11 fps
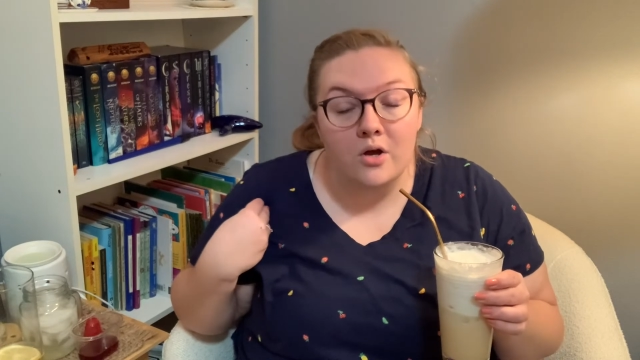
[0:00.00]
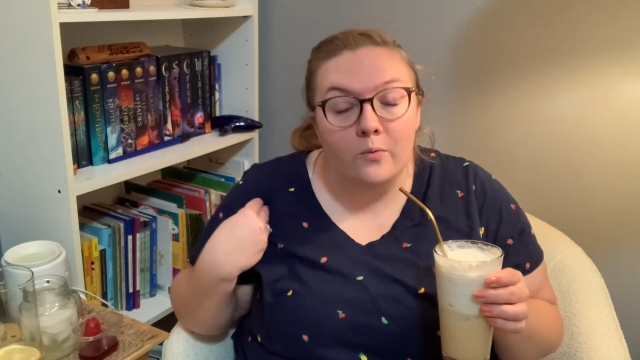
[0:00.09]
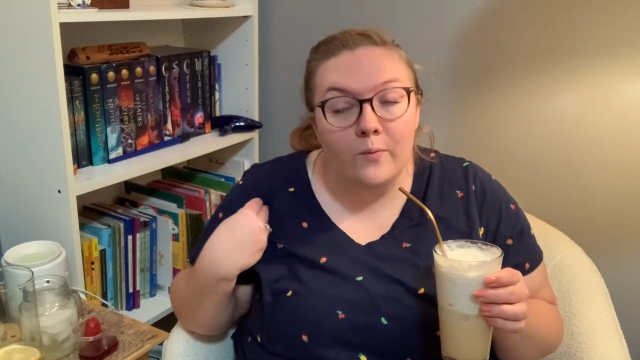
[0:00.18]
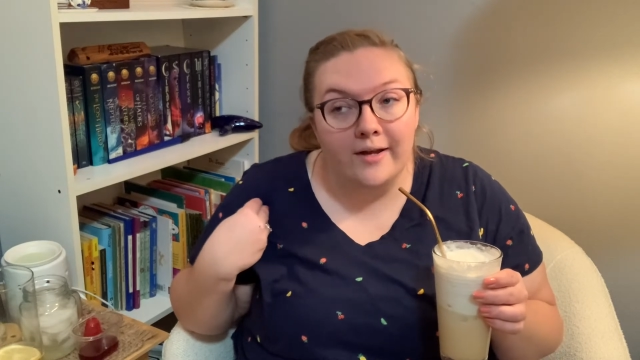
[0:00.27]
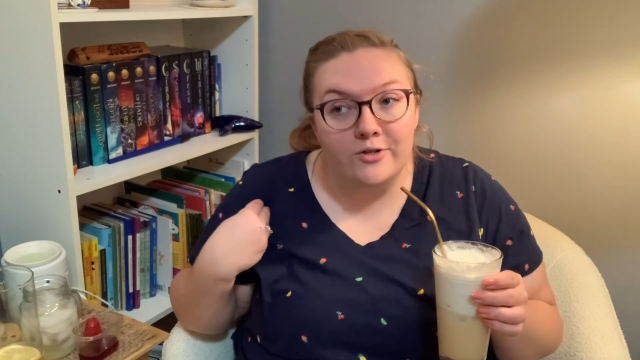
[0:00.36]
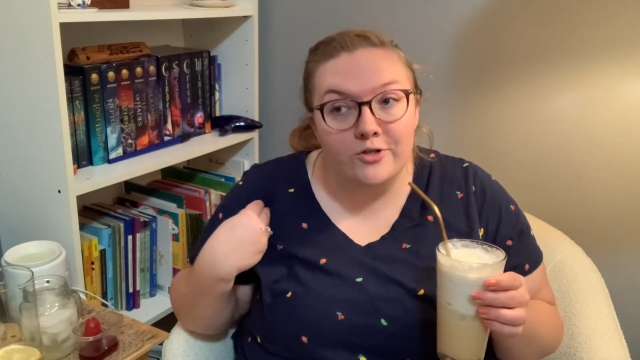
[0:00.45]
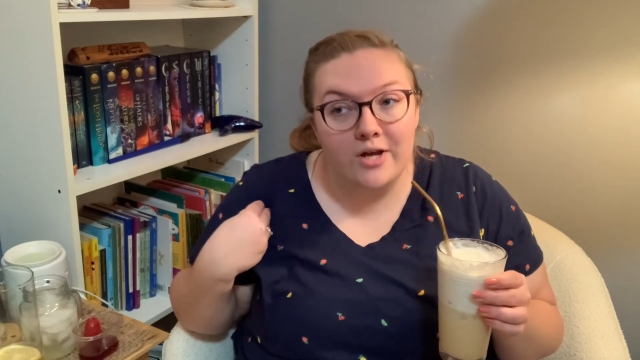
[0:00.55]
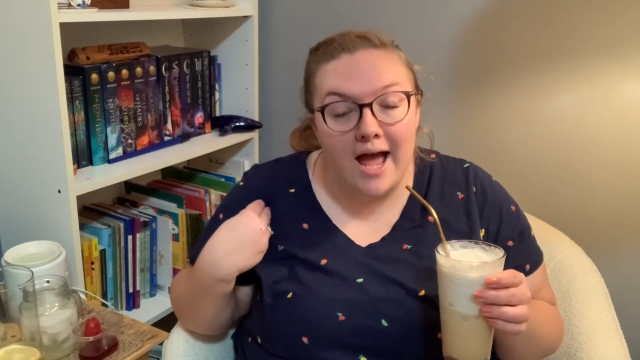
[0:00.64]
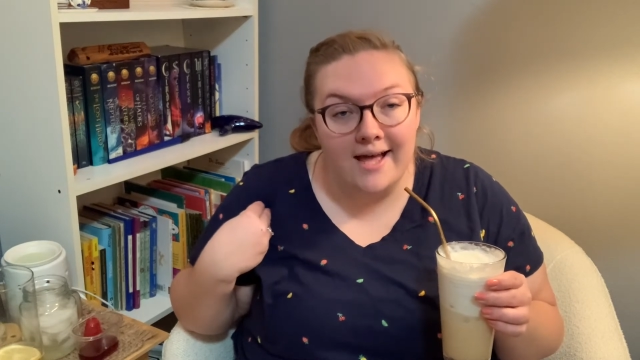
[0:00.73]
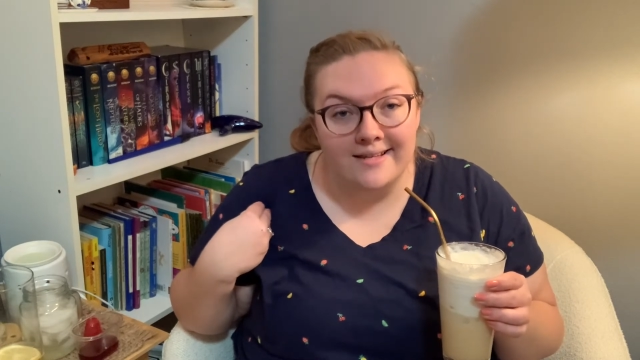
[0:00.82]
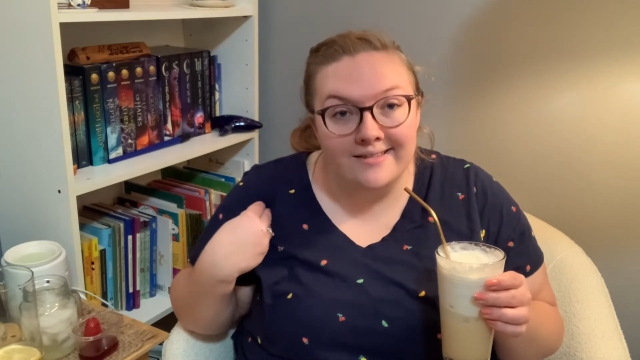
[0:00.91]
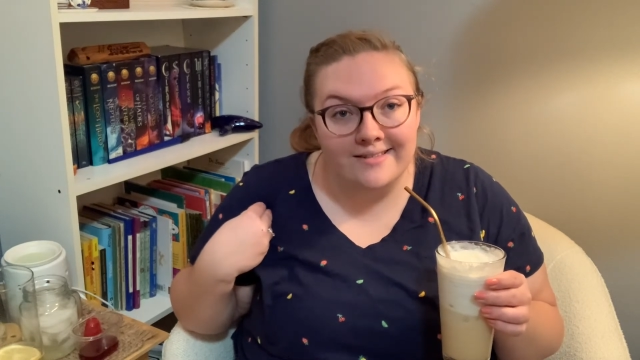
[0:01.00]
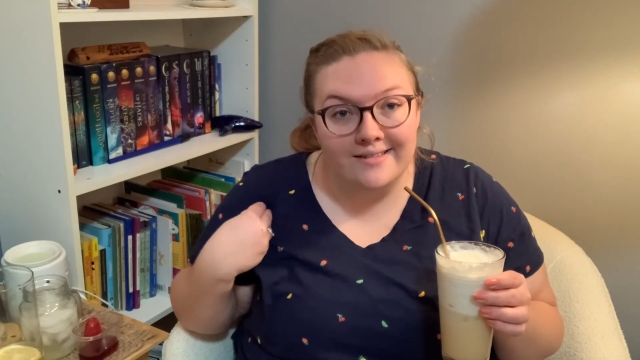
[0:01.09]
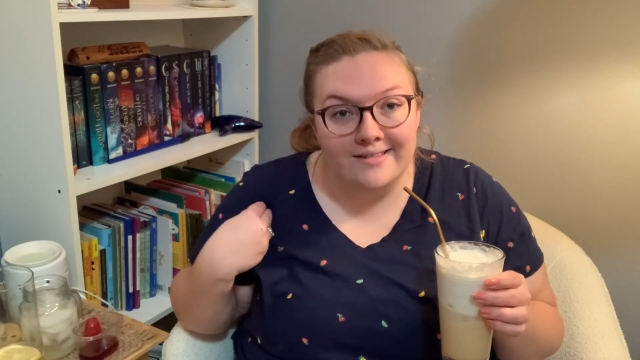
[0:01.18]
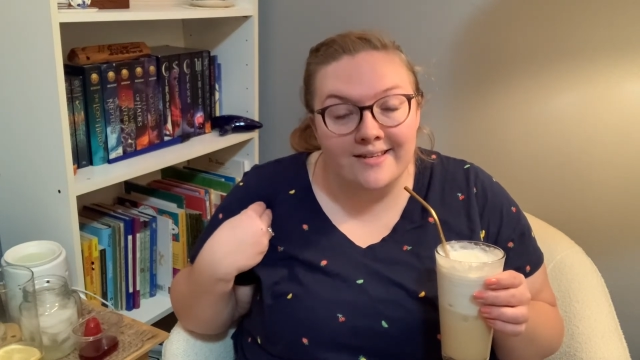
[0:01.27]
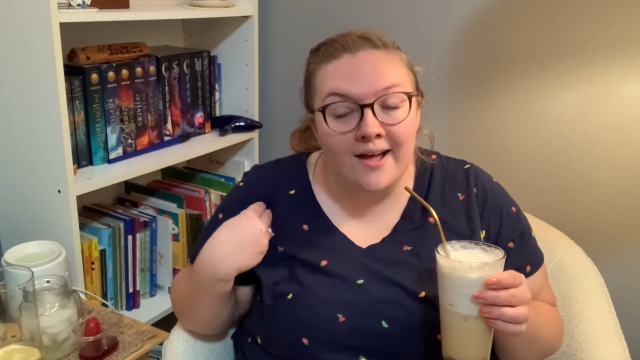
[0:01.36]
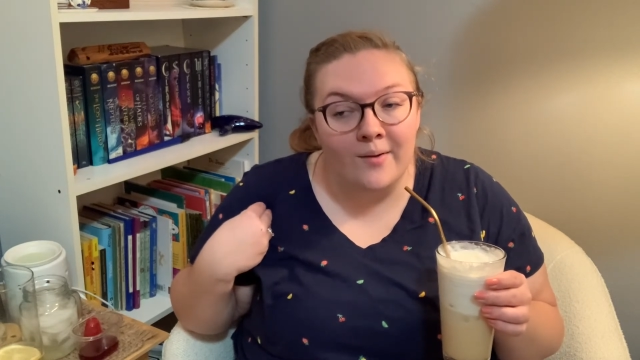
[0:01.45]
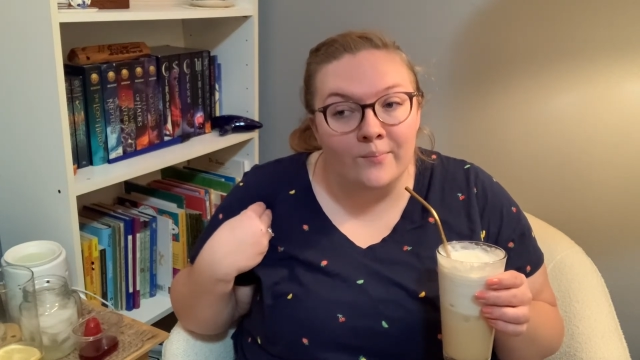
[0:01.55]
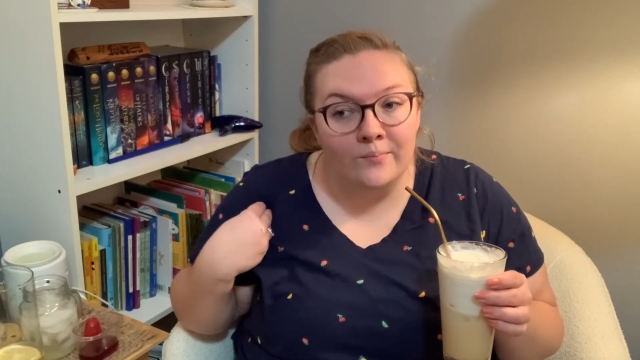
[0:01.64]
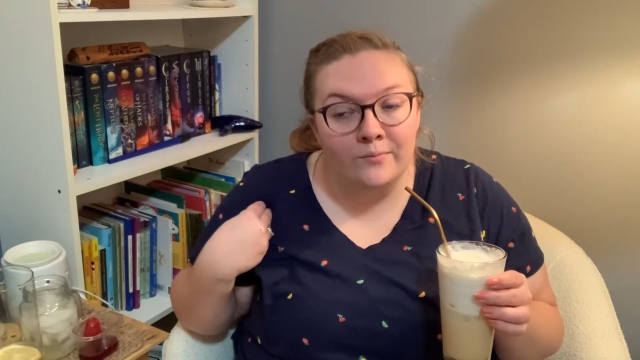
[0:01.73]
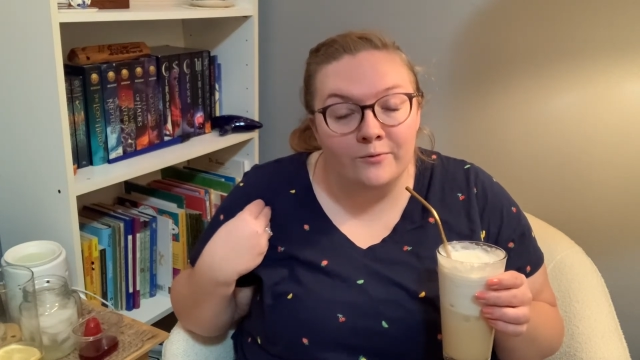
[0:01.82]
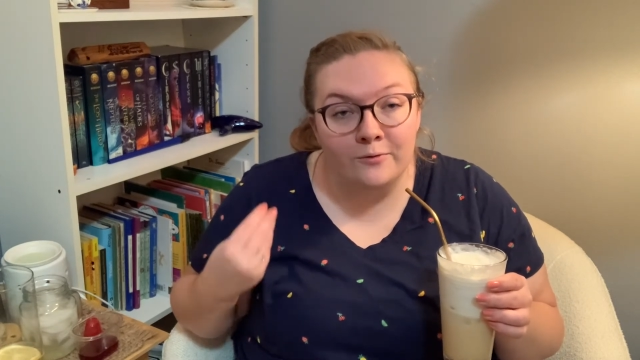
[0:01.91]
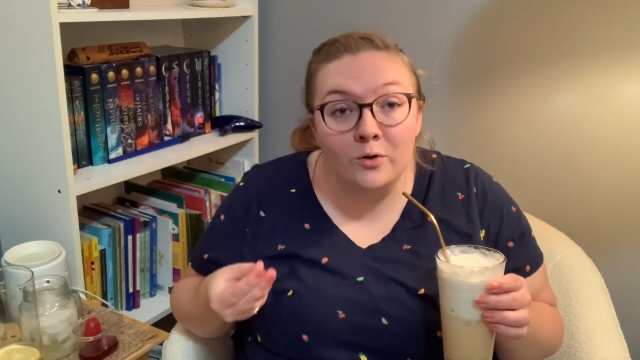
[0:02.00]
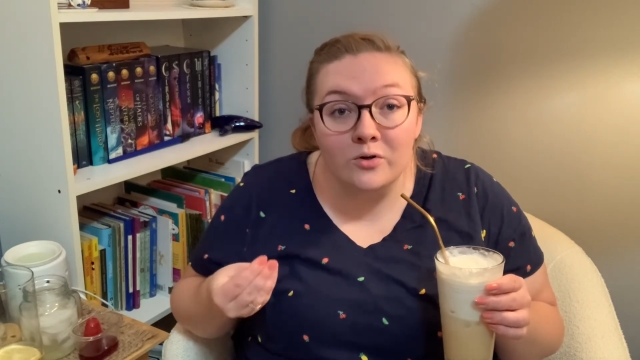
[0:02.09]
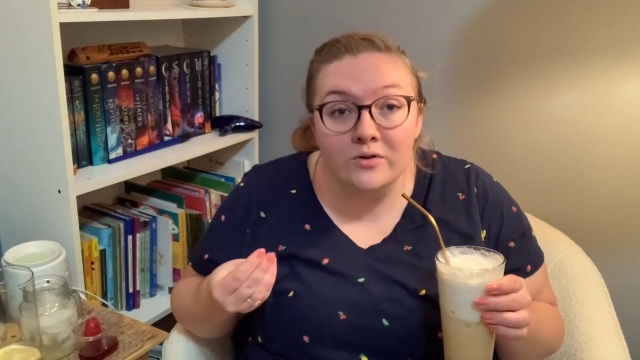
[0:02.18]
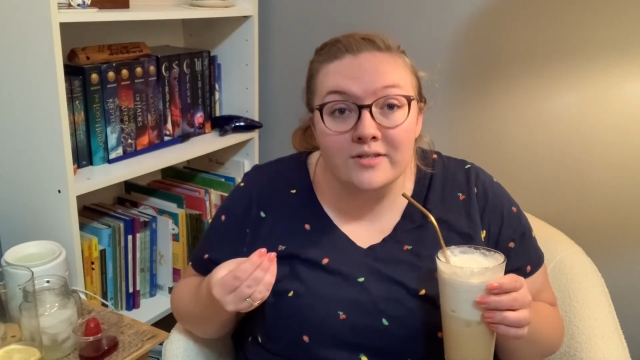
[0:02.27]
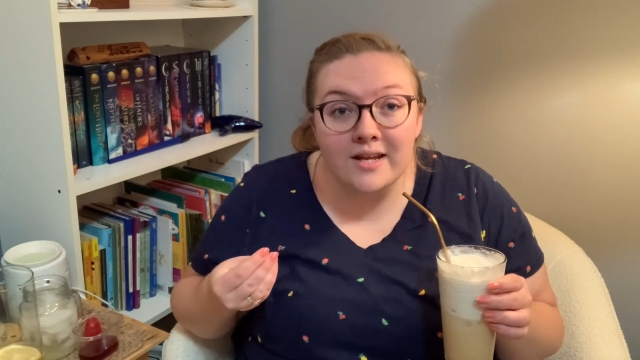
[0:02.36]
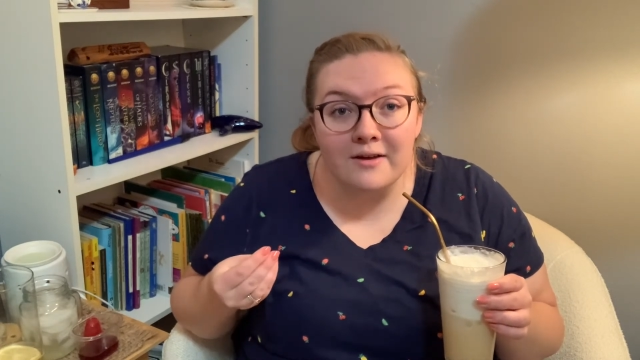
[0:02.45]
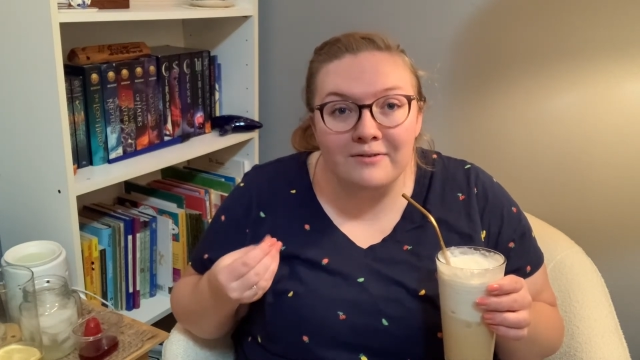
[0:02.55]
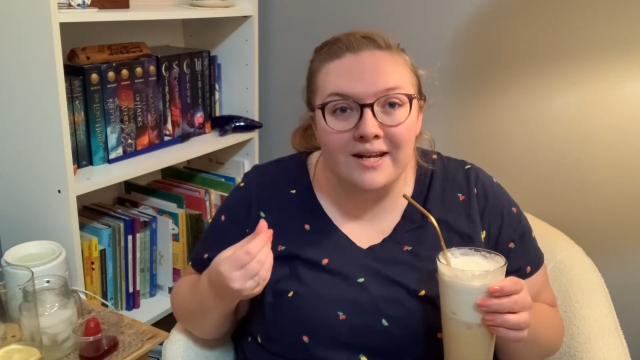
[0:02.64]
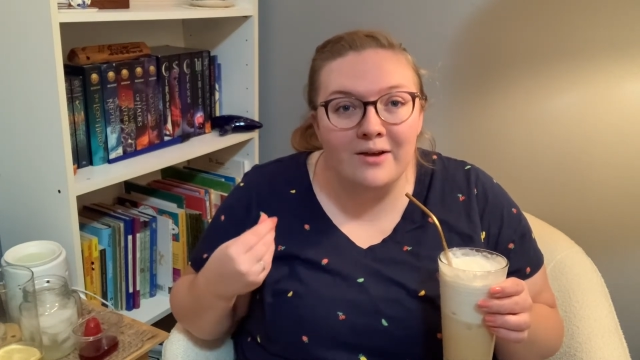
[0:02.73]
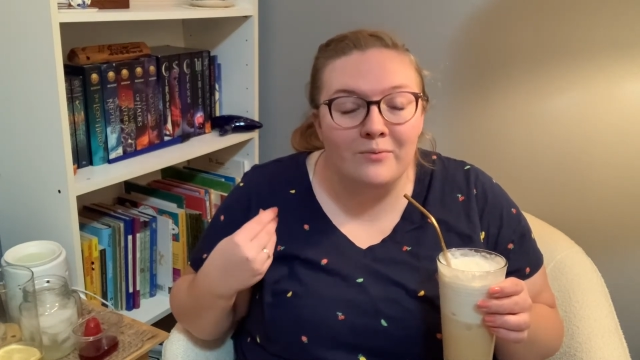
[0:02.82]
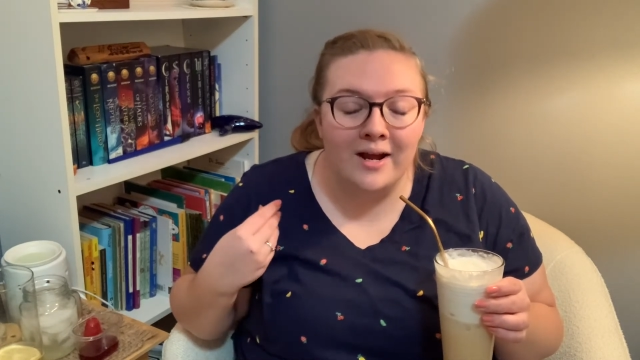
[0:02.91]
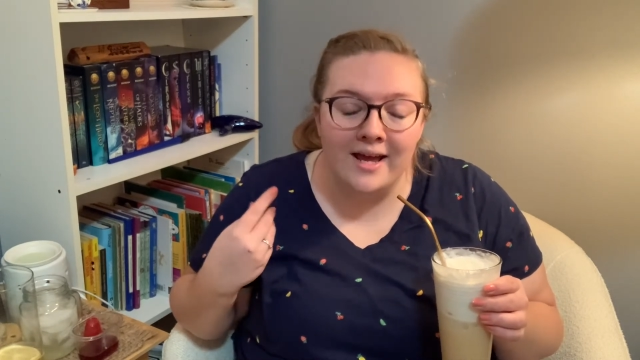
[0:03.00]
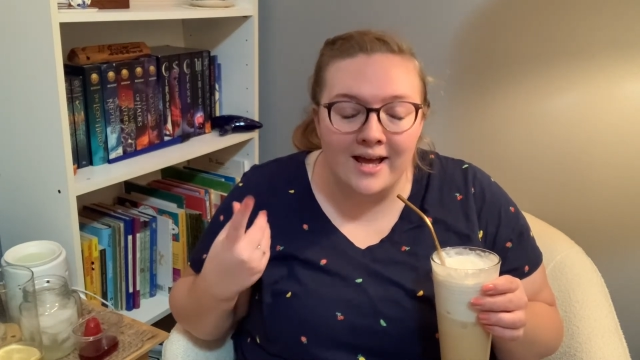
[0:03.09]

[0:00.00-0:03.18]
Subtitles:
which has some floral stuff in it, right?